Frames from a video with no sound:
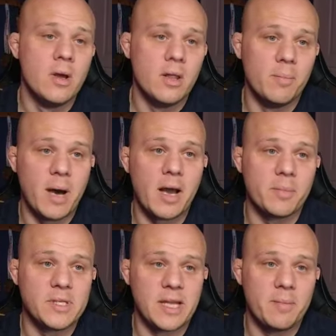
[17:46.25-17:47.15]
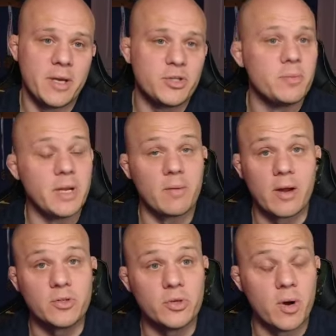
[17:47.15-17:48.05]
The bottom sand bed should be
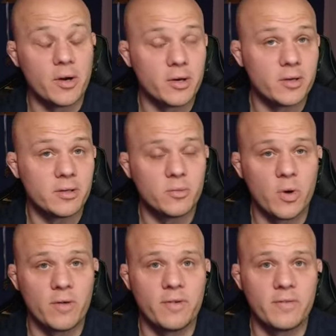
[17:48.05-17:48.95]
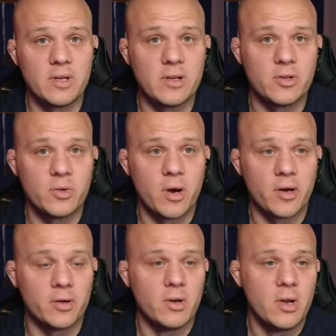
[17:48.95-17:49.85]
around 200, 150 to
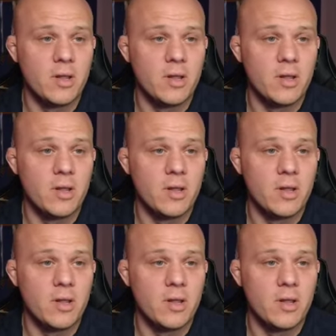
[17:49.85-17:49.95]
200.